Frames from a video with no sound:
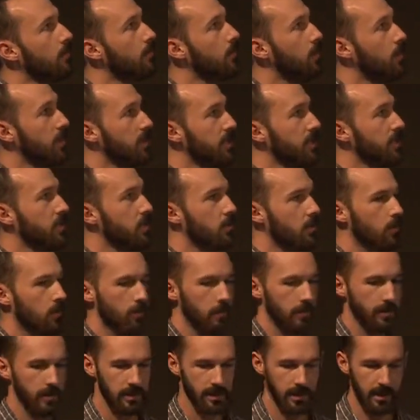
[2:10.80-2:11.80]
pushing
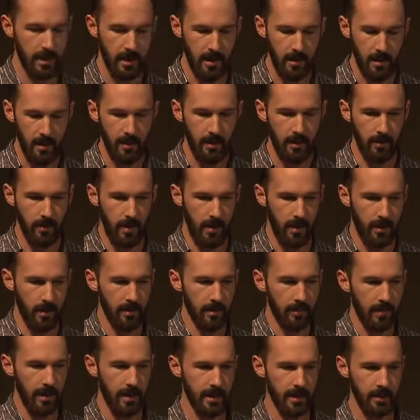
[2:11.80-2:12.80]
towards uh,
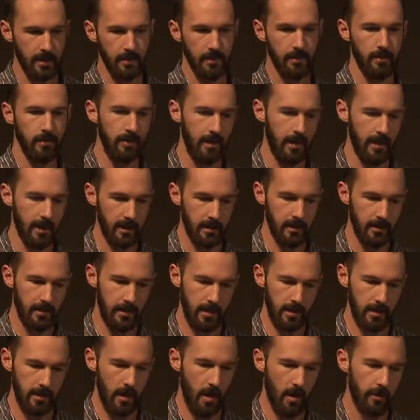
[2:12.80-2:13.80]
letting, letting
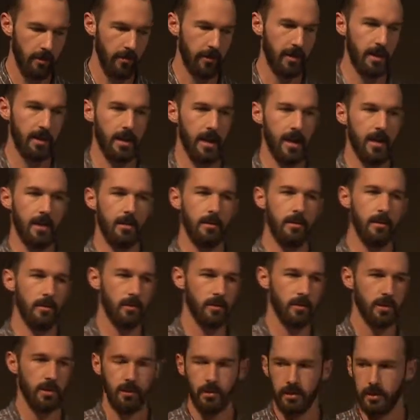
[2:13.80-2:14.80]
the authenticated
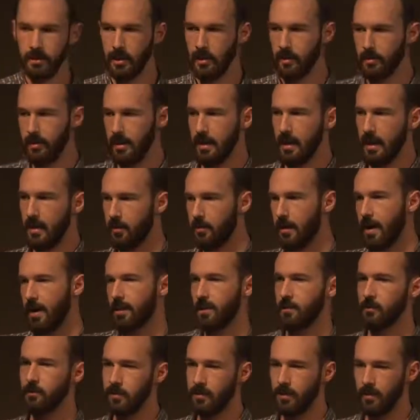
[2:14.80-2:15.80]
users that are
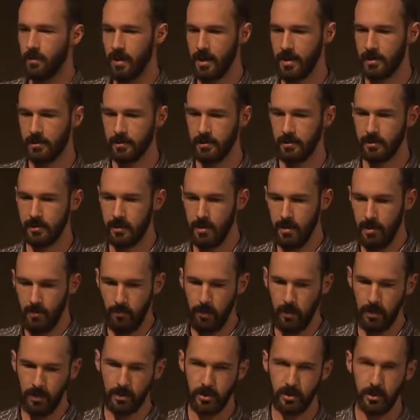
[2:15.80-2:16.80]
interacting with Glance
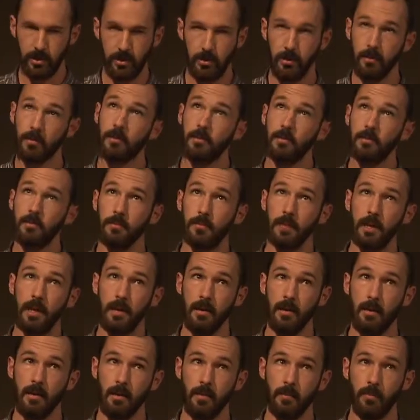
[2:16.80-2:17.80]
push,
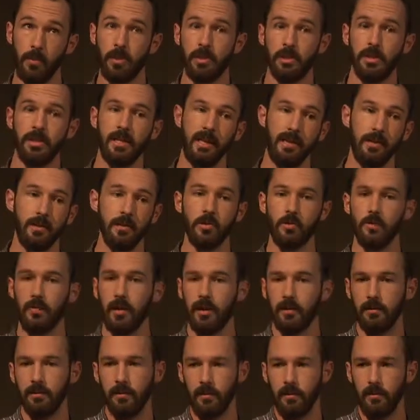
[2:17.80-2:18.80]
uh, push data
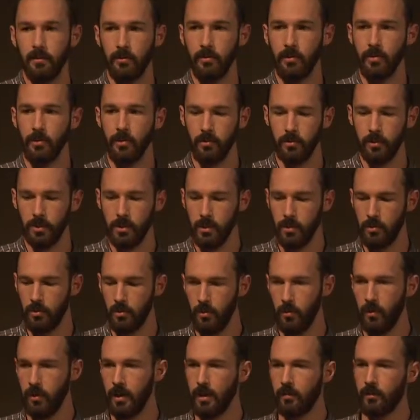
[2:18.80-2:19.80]
directly through to
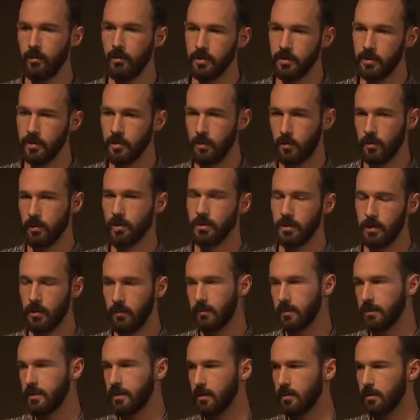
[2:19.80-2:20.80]
whatever storage
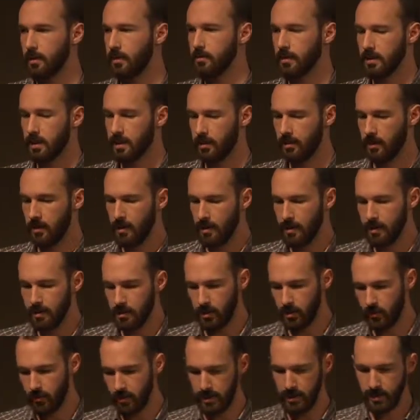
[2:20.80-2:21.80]
service they're using.
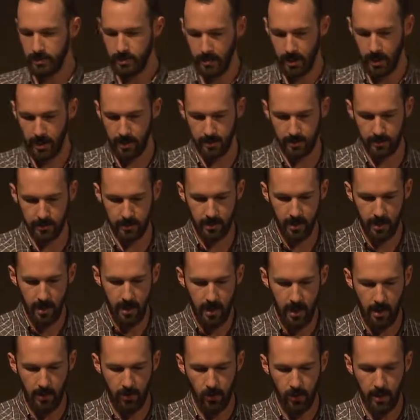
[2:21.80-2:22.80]
So in this case,
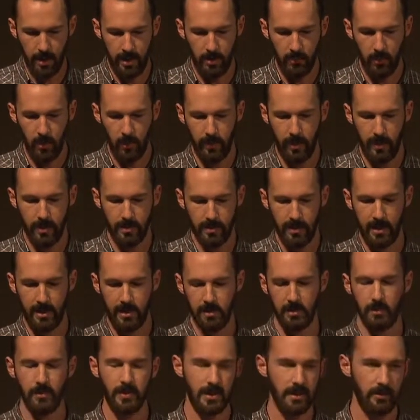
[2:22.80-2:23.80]
uh, we implemented
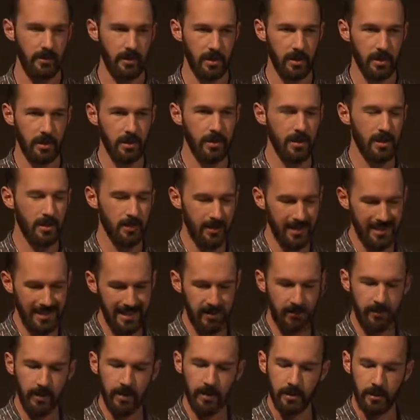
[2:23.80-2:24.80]
tenant-specific
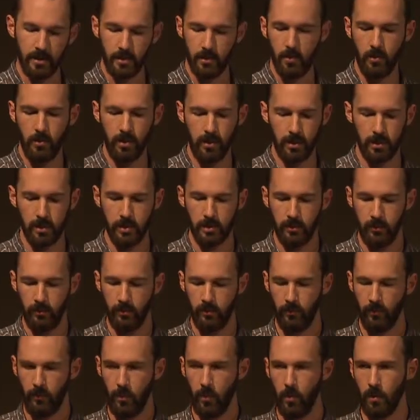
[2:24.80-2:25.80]
specific storage
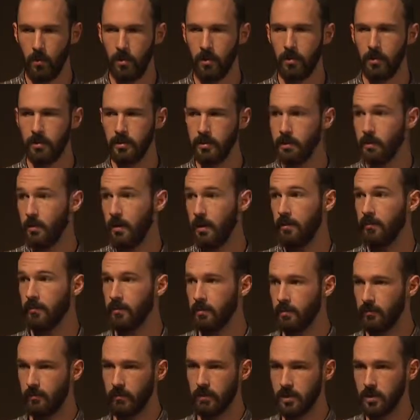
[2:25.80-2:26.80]
for
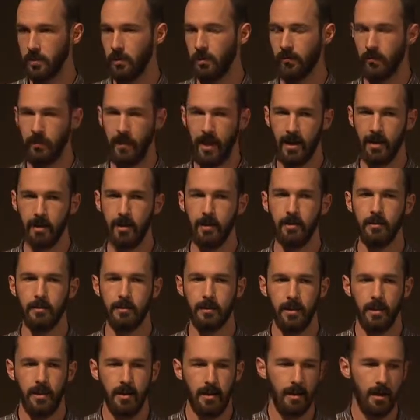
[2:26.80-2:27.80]
Swift, for a Swift backend.
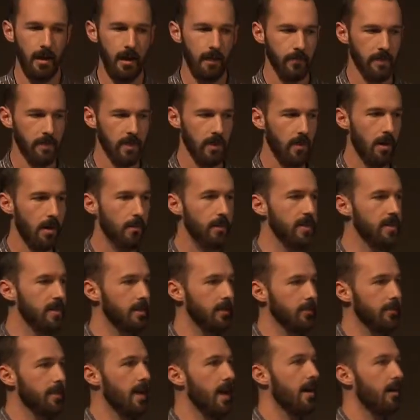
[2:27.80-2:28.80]
Um, so up
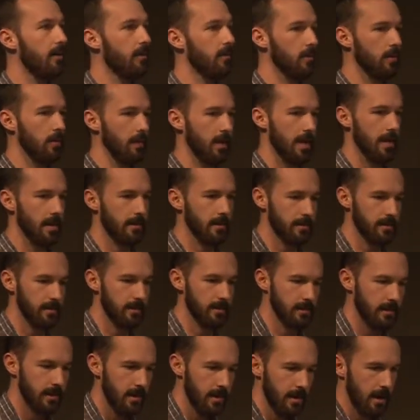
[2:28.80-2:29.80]
until now,
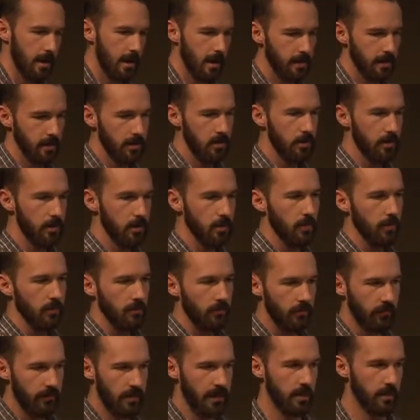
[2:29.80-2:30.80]
Glance, uh, you, you
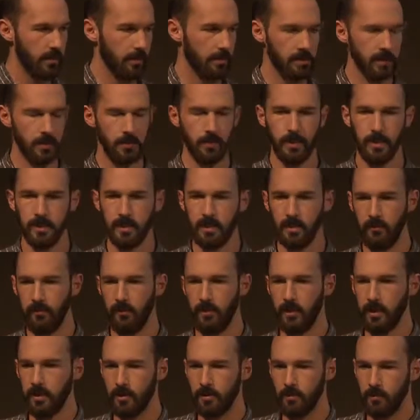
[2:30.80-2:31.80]
configure
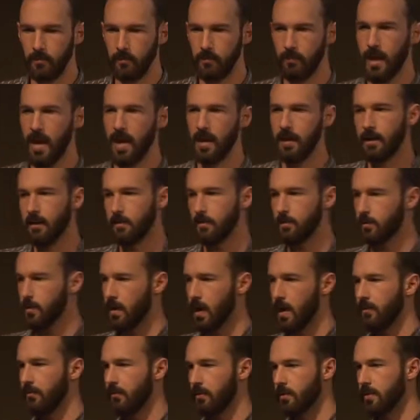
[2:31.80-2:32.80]
specific backend
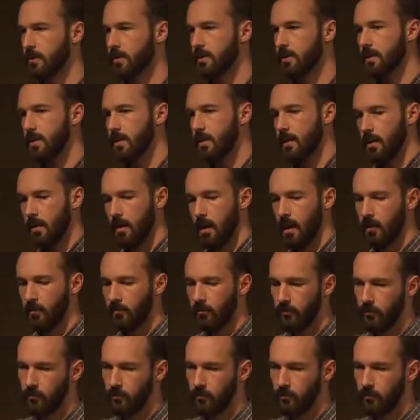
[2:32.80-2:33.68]
drivers uh,